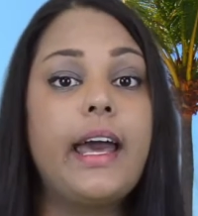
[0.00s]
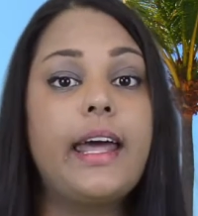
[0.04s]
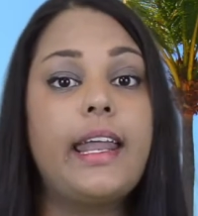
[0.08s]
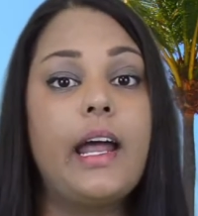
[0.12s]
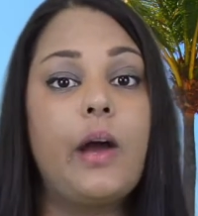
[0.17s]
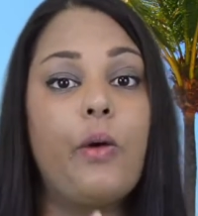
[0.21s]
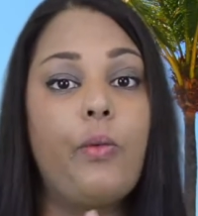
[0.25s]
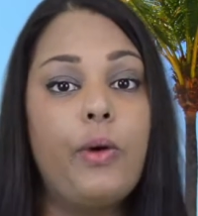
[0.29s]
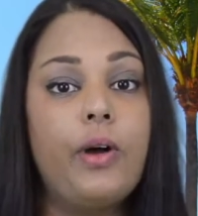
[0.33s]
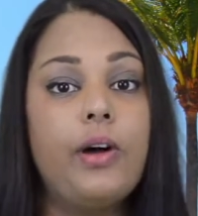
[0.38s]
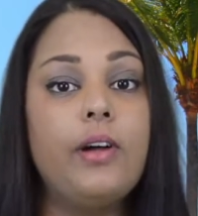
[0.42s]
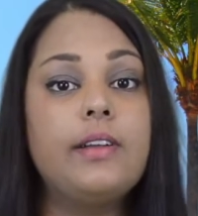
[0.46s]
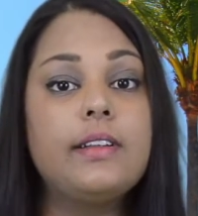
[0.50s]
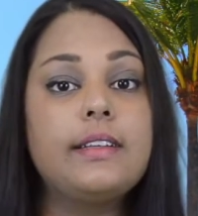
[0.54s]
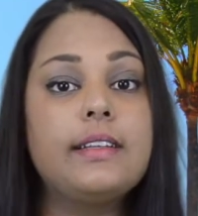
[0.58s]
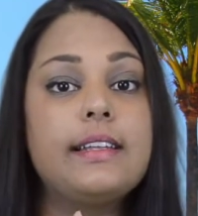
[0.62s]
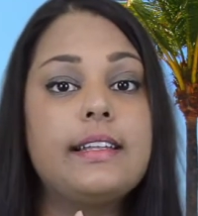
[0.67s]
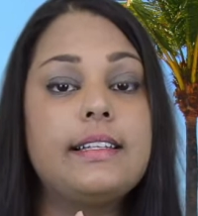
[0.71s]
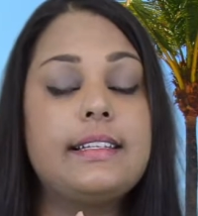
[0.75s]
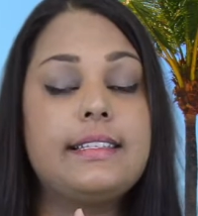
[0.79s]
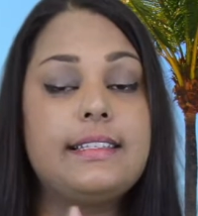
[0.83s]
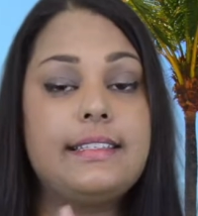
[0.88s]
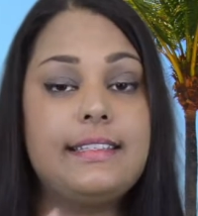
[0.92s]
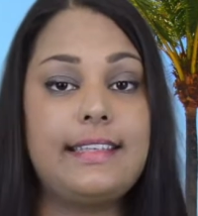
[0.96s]
And I
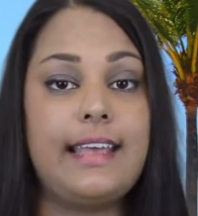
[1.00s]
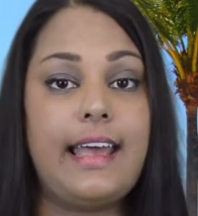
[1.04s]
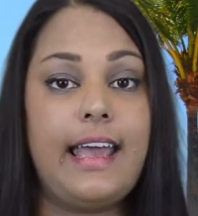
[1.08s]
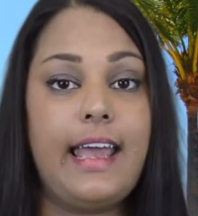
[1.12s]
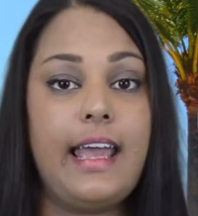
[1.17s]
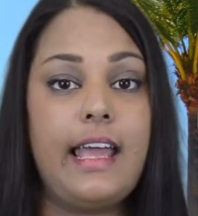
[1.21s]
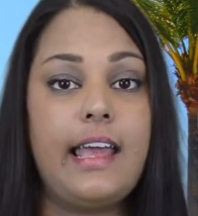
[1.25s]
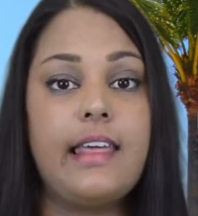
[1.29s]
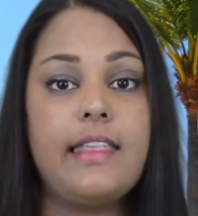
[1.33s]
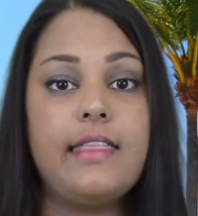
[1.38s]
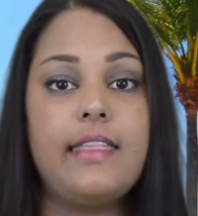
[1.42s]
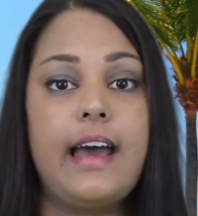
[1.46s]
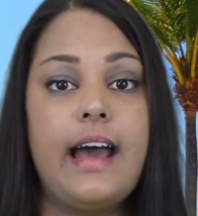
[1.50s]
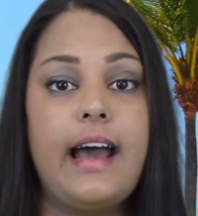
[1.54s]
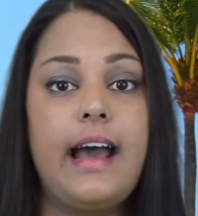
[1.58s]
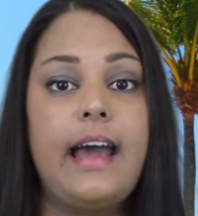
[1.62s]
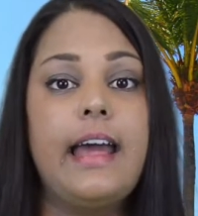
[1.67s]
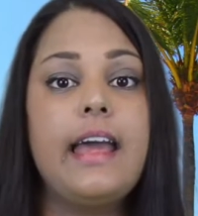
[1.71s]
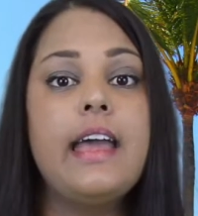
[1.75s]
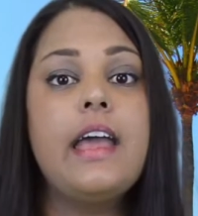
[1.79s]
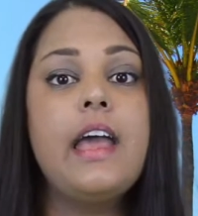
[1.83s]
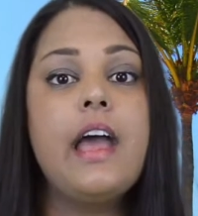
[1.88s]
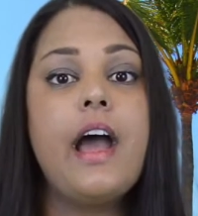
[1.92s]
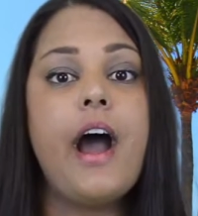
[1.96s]
will say
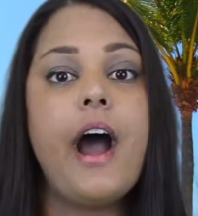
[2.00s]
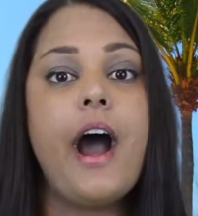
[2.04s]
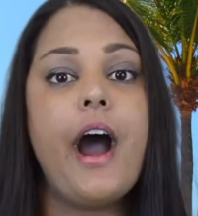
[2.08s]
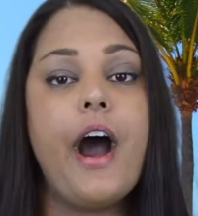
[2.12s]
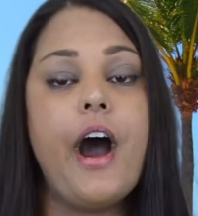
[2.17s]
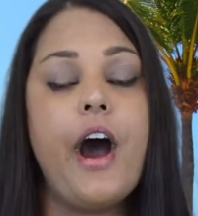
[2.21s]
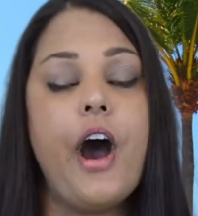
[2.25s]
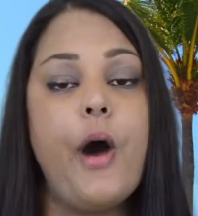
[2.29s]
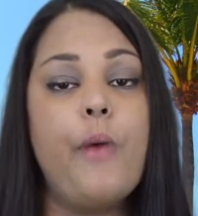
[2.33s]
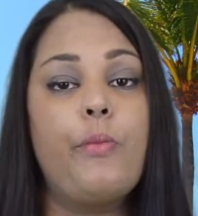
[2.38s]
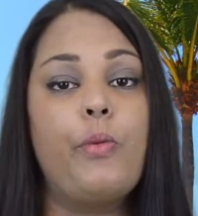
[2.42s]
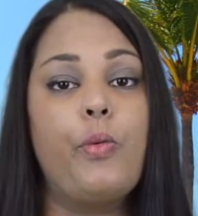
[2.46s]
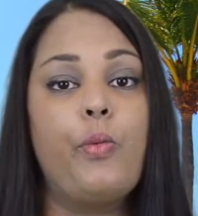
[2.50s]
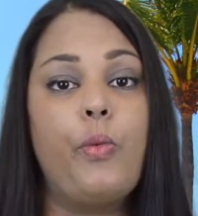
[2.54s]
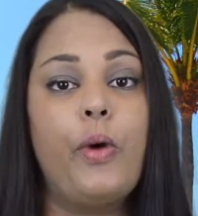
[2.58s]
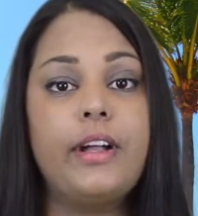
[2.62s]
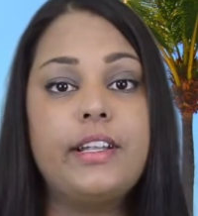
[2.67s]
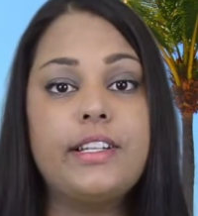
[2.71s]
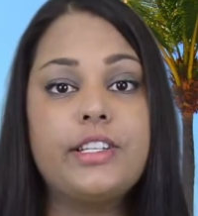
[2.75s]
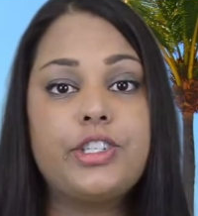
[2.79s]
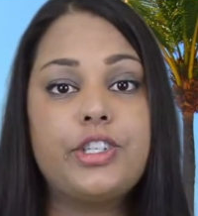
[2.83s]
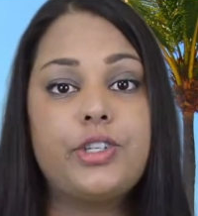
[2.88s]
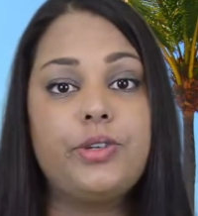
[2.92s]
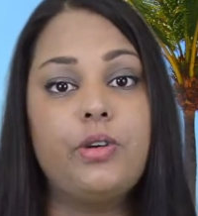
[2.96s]
that
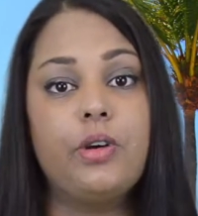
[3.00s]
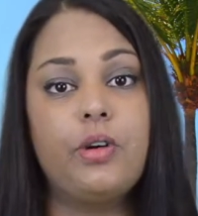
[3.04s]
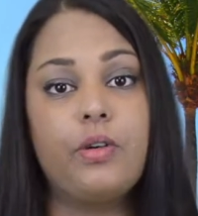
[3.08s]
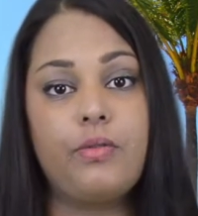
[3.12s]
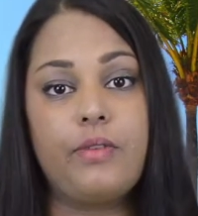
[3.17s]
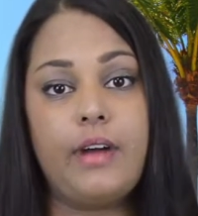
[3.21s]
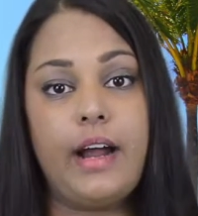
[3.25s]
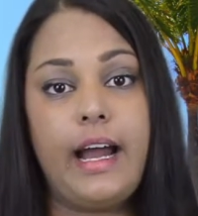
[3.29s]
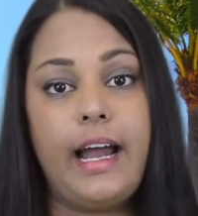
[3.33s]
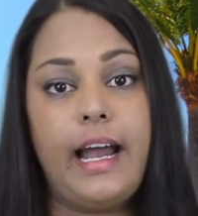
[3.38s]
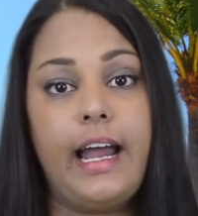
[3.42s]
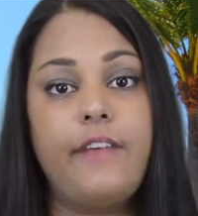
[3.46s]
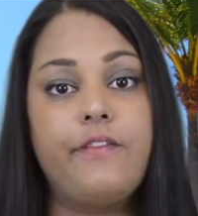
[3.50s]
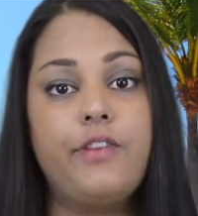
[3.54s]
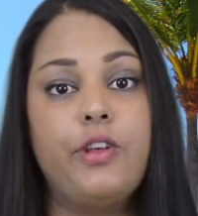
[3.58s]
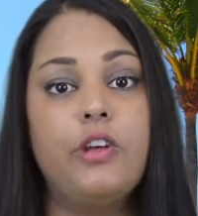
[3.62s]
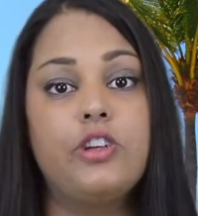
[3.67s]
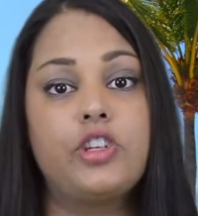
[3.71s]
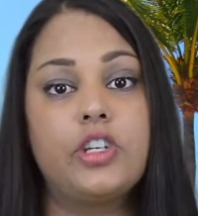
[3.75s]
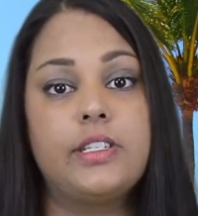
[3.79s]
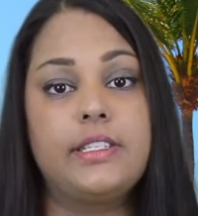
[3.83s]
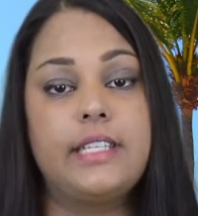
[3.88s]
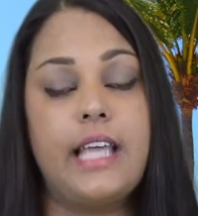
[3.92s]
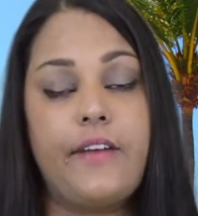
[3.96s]
once you arrive, you
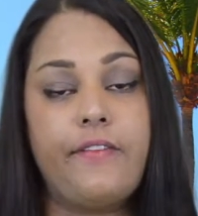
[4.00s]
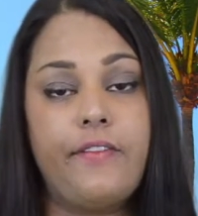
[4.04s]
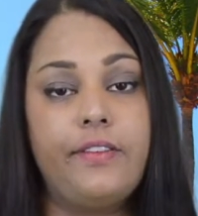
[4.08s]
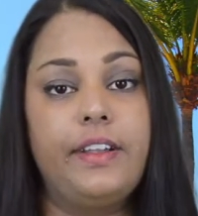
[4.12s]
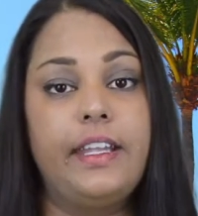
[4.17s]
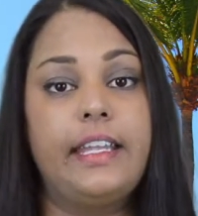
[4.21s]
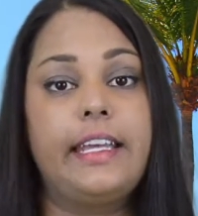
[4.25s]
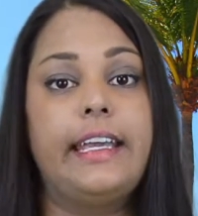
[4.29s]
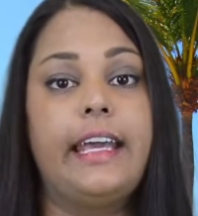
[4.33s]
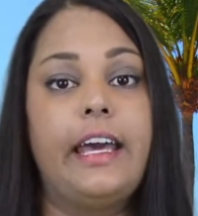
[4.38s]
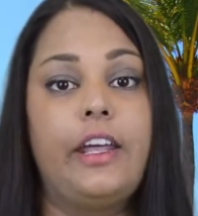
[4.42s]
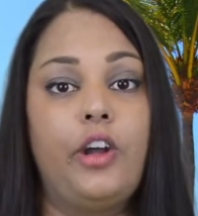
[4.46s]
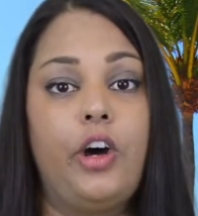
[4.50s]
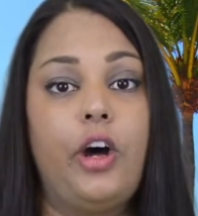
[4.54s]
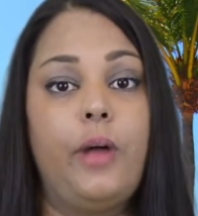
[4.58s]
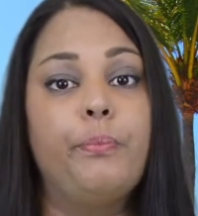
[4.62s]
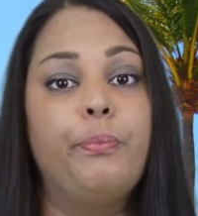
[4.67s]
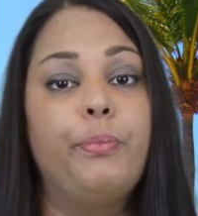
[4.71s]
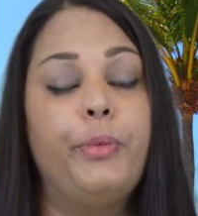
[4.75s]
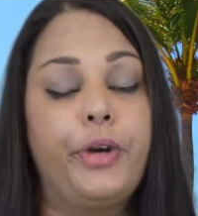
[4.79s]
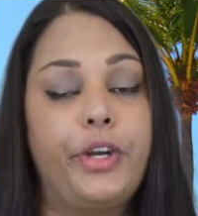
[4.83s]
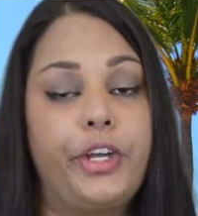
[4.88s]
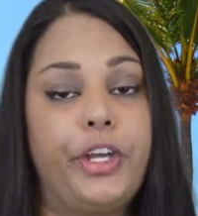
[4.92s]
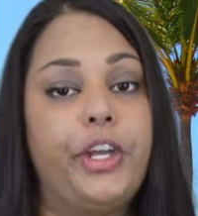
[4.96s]
should definitely get
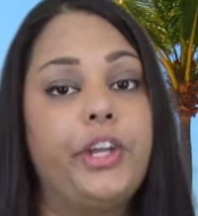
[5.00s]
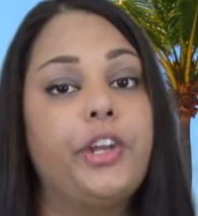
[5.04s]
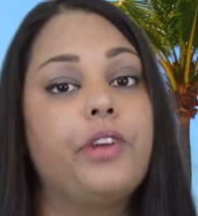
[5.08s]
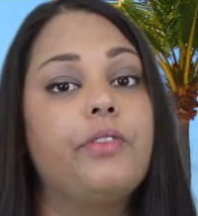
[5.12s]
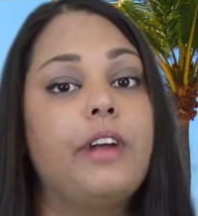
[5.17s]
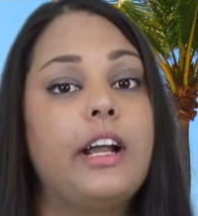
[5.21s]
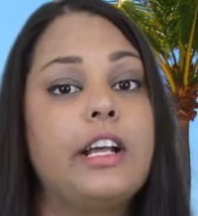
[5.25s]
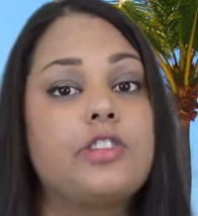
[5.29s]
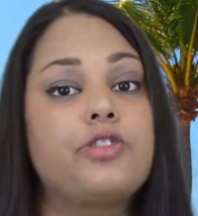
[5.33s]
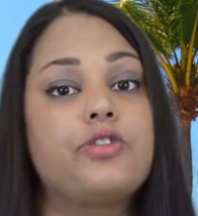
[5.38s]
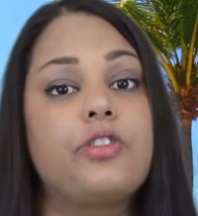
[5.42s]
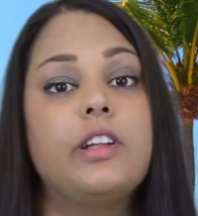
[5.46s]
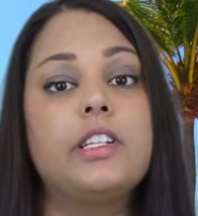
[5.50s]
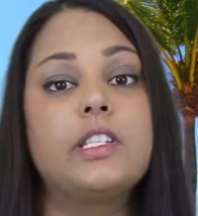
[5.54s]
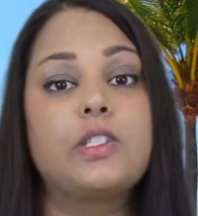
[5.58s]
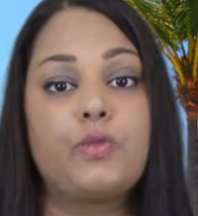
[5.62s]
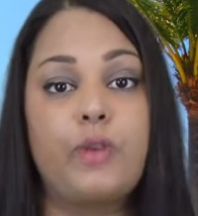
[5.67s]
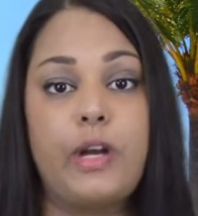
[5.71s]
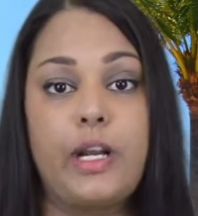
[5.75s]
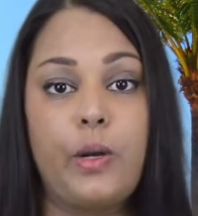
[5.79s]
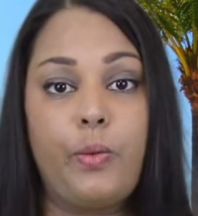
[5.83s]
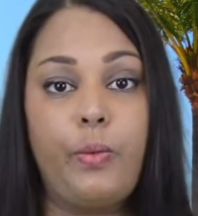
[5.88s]
on booking your restaurants right